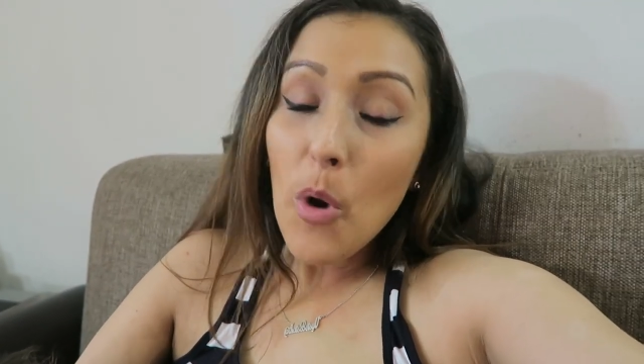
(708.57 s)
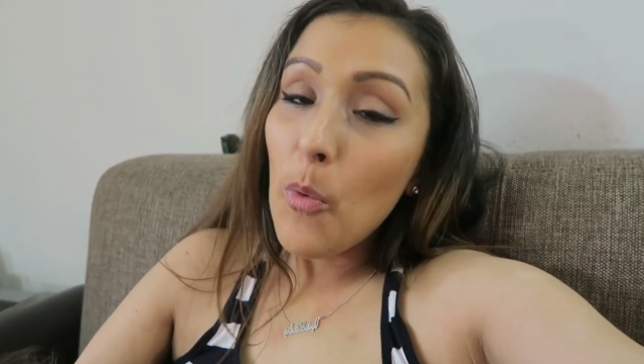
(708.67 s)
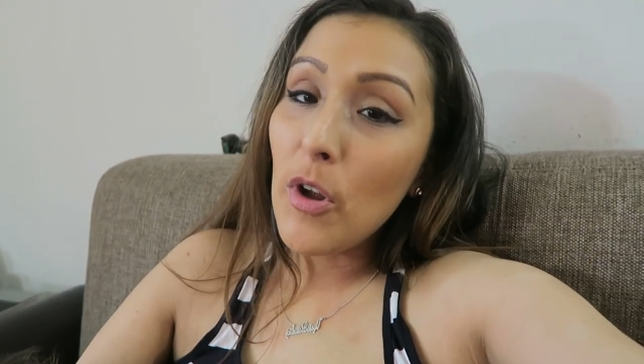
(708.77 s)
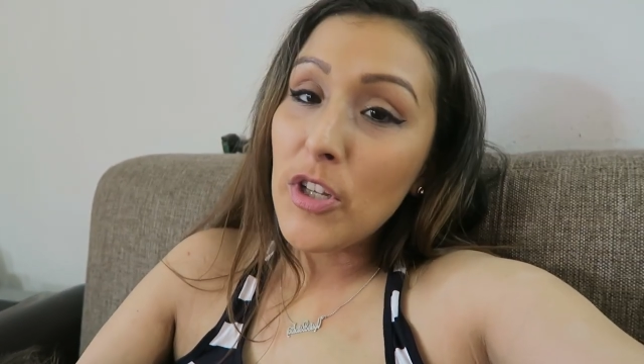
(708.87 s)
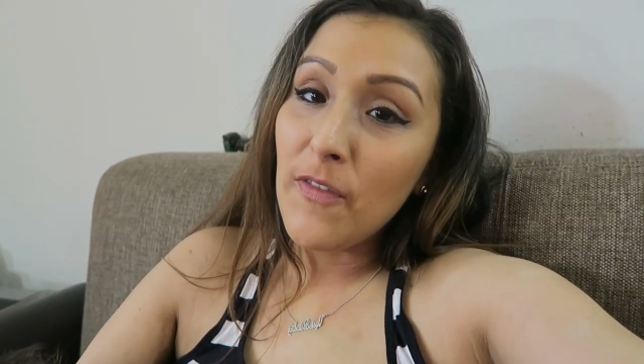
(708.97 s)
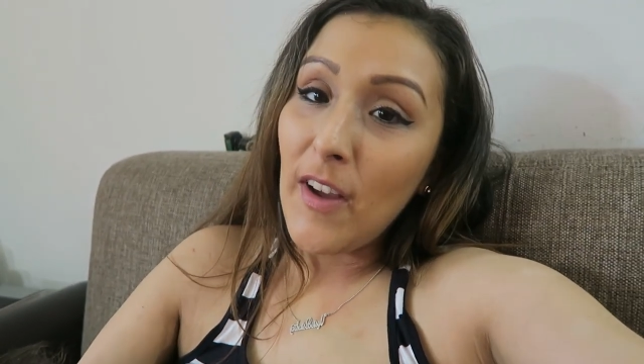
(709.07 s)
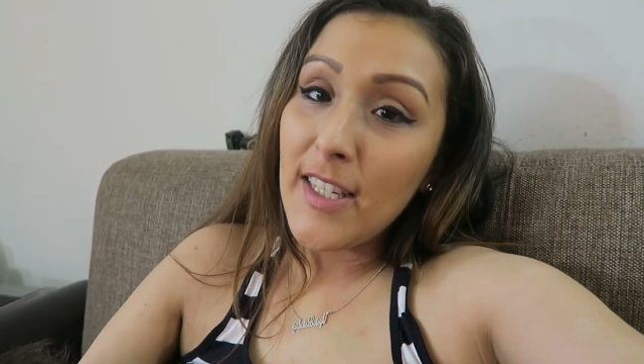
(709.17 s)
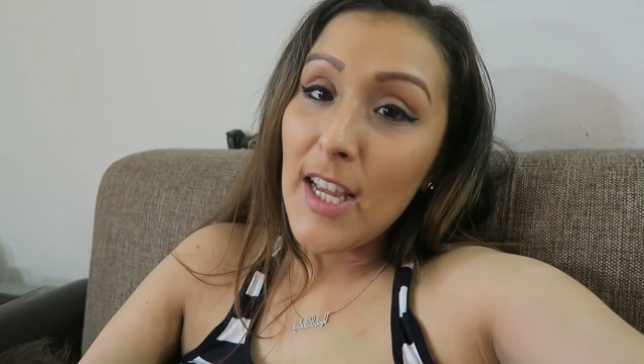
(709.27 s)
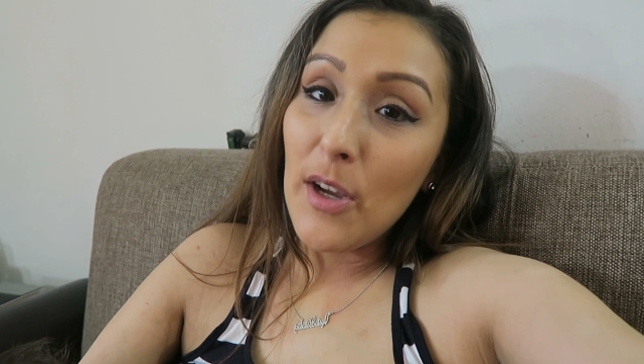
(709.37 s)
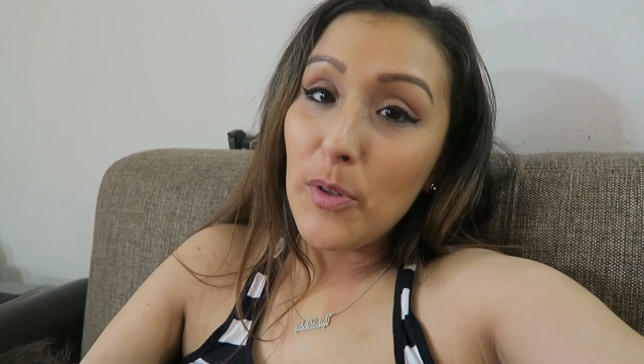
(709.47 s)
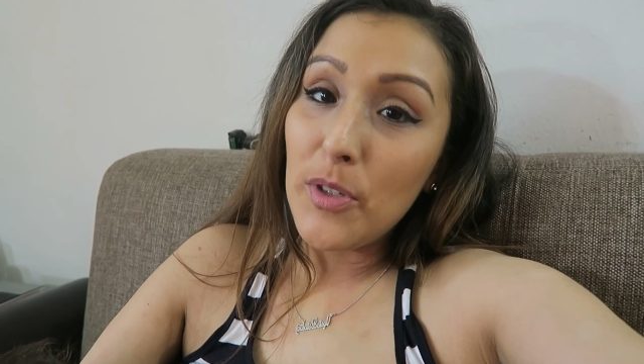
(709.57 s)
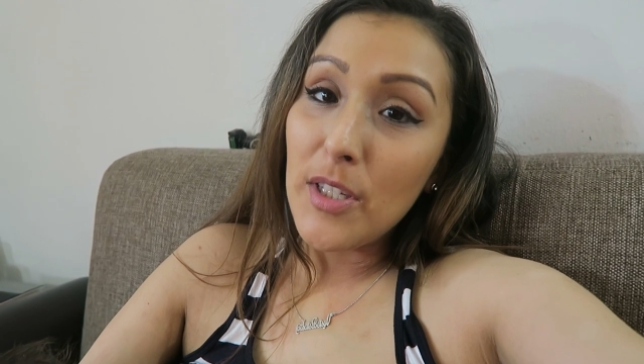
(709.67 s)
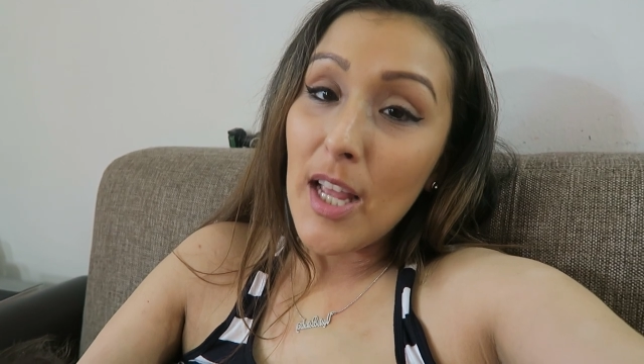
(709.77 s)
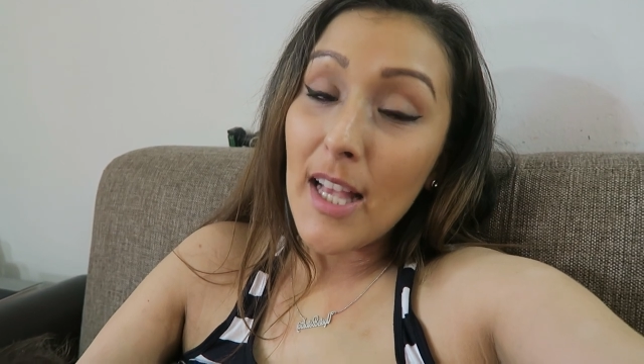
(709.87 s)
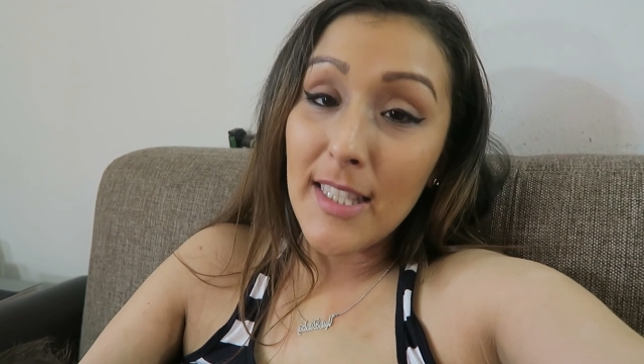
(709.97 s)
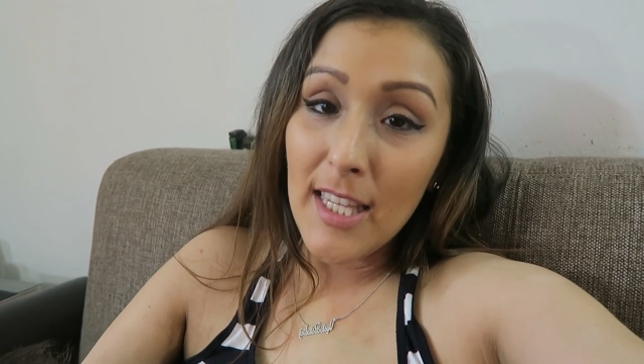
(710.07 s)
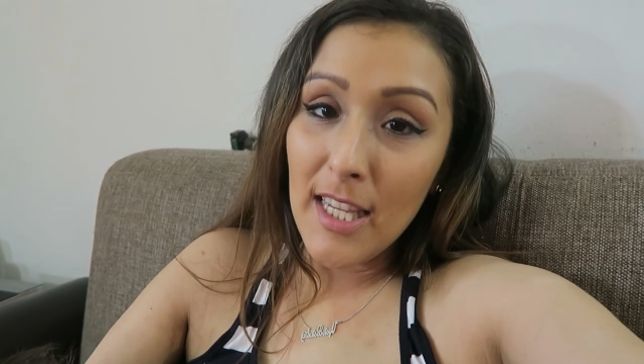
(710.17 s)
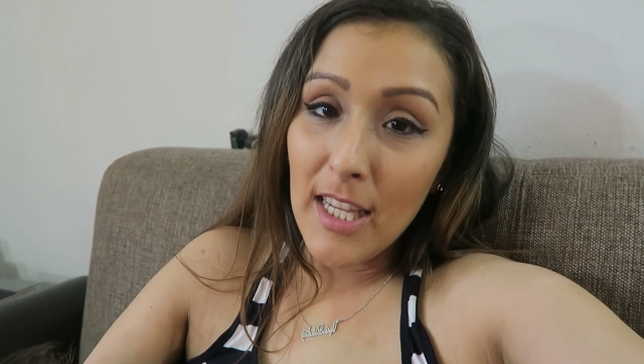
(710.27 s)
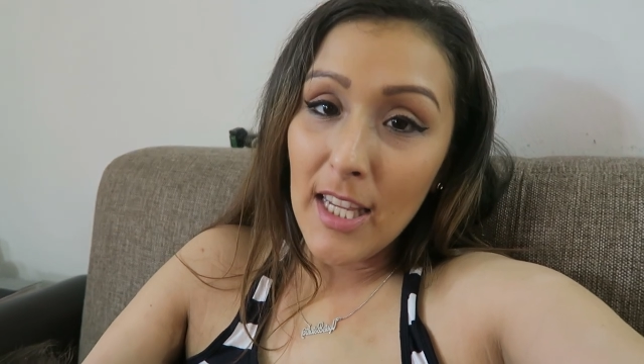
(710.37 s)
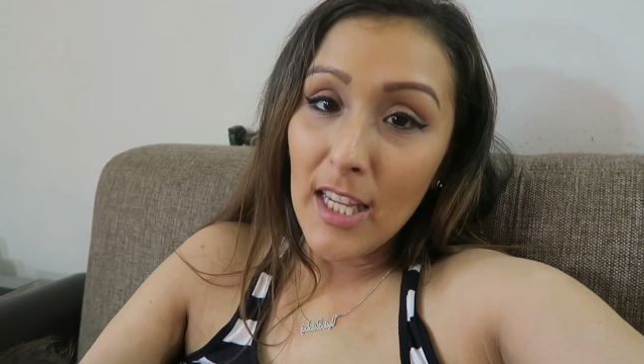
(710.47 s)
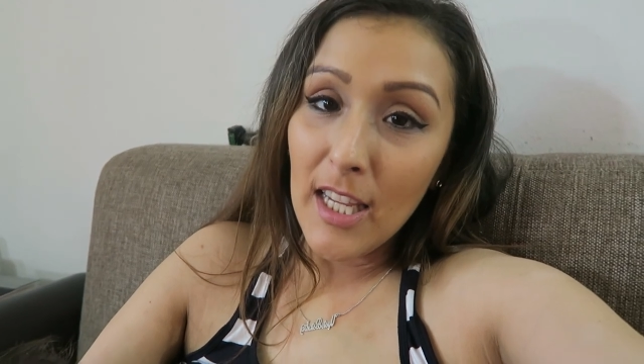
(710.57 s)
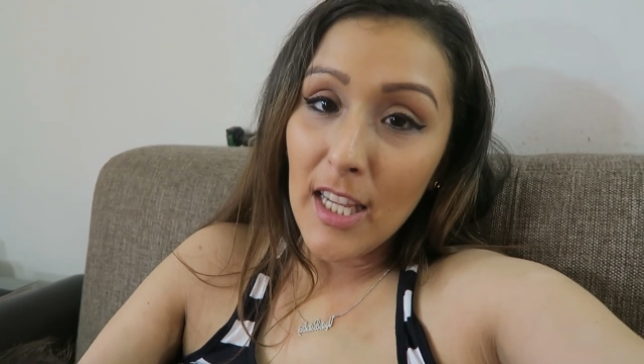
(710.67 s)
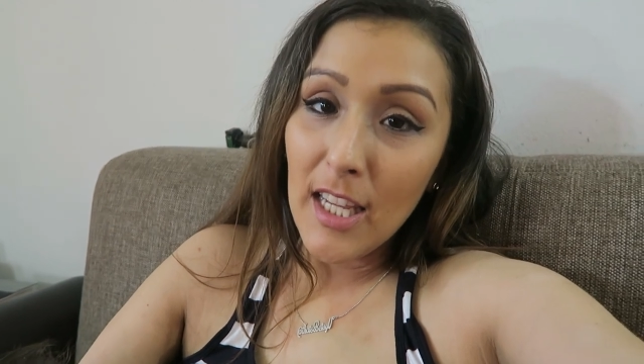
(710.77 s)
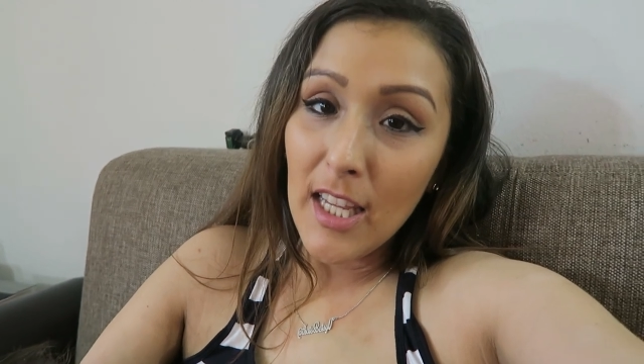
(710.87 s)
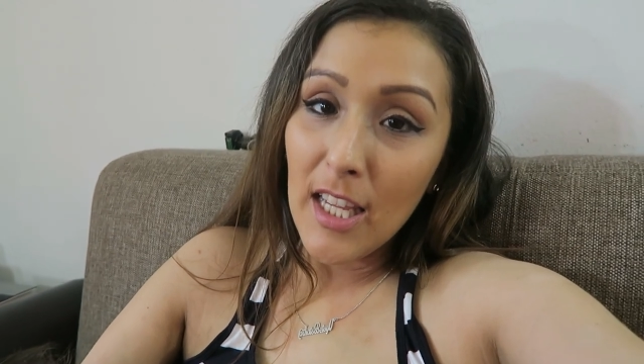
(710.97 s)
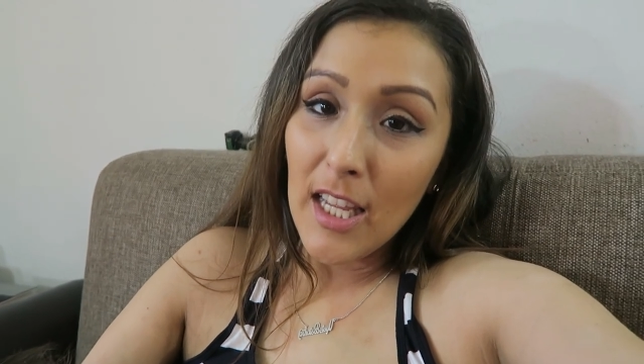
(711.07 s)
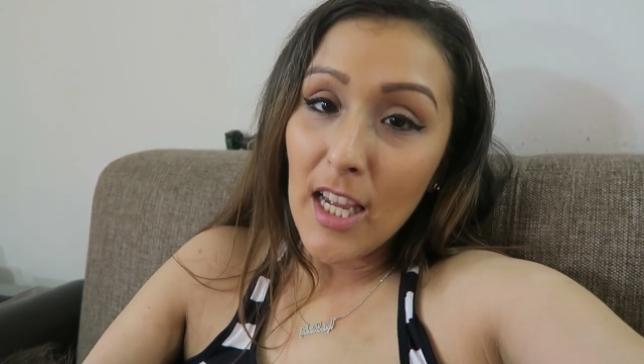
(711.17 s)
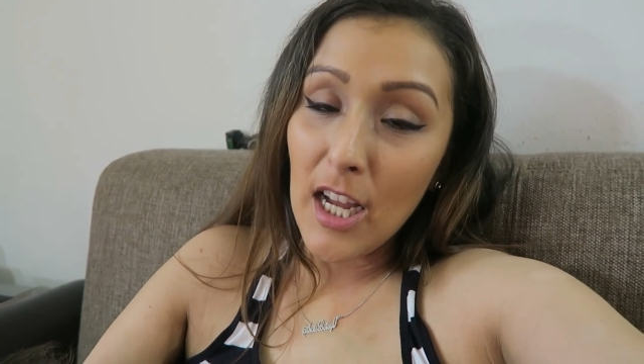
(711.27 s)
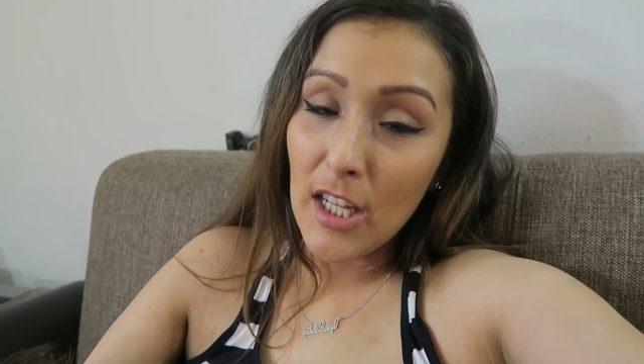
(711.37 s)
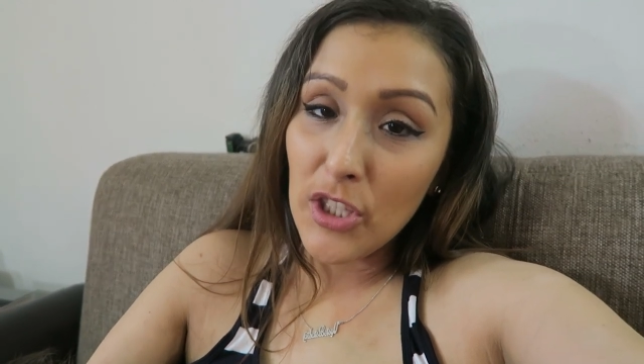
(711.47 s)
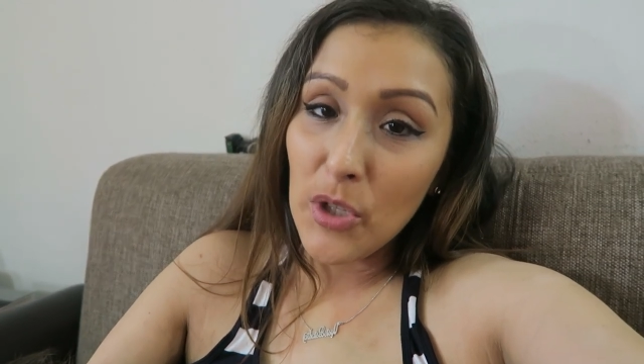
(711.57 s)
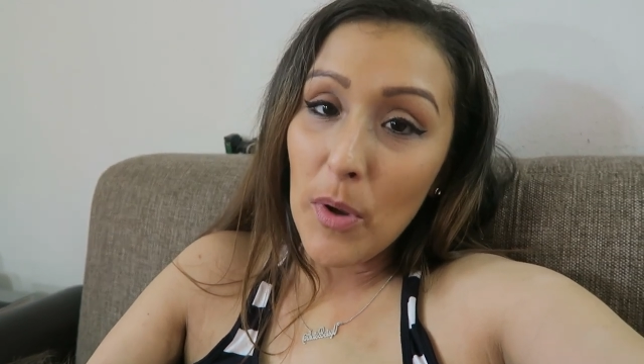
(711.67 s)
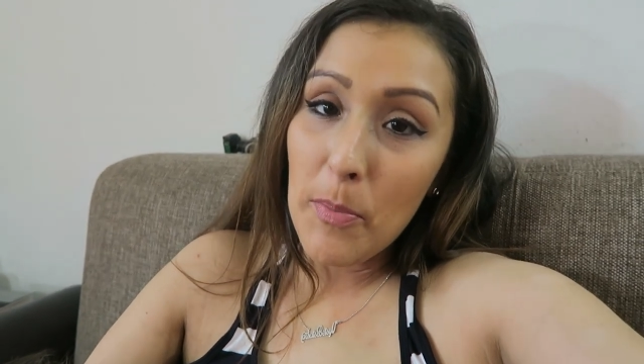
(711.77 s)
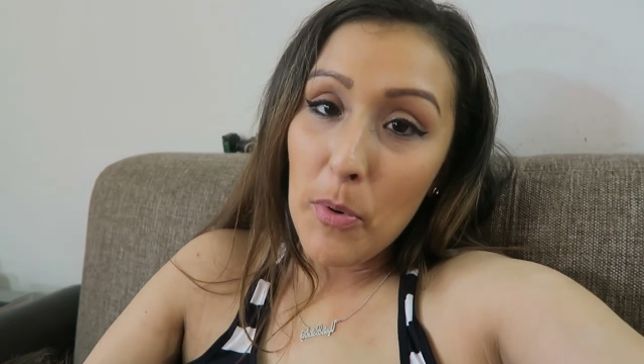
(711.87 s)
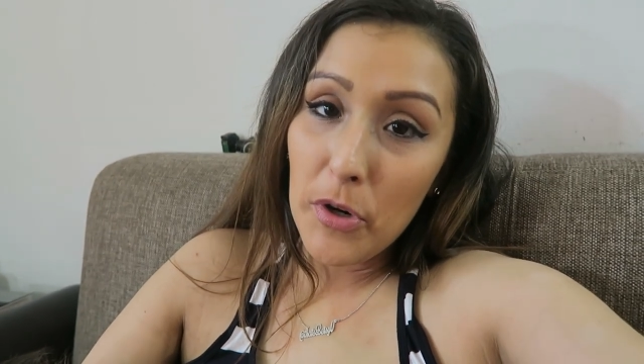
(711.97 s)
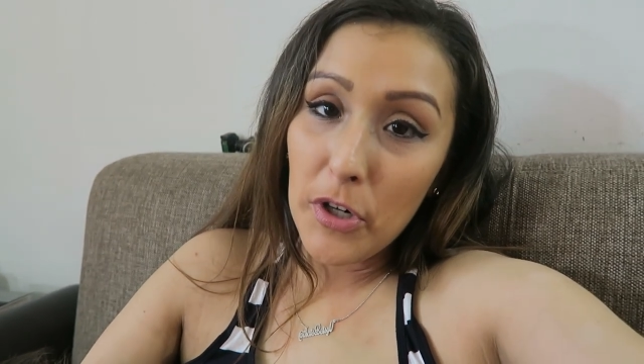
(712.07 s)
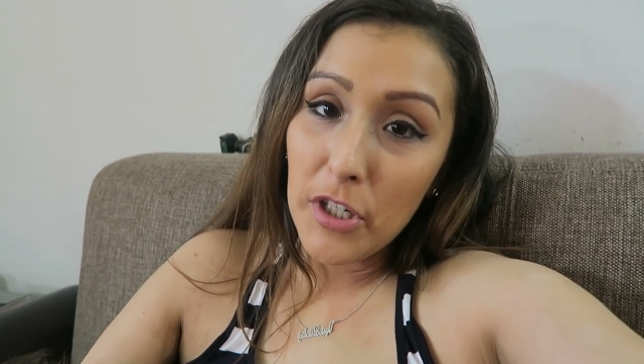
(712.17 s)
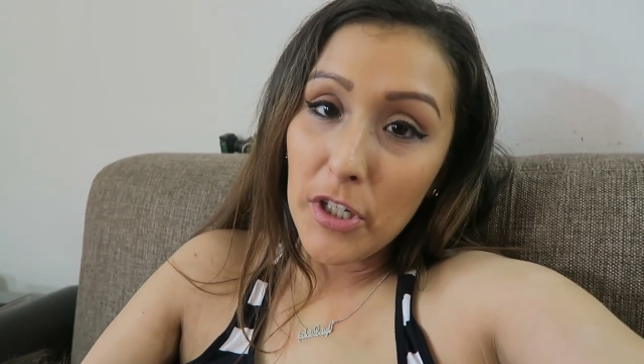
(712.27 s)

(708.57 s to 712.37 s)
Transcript: Watch and find out as he cuts the white border.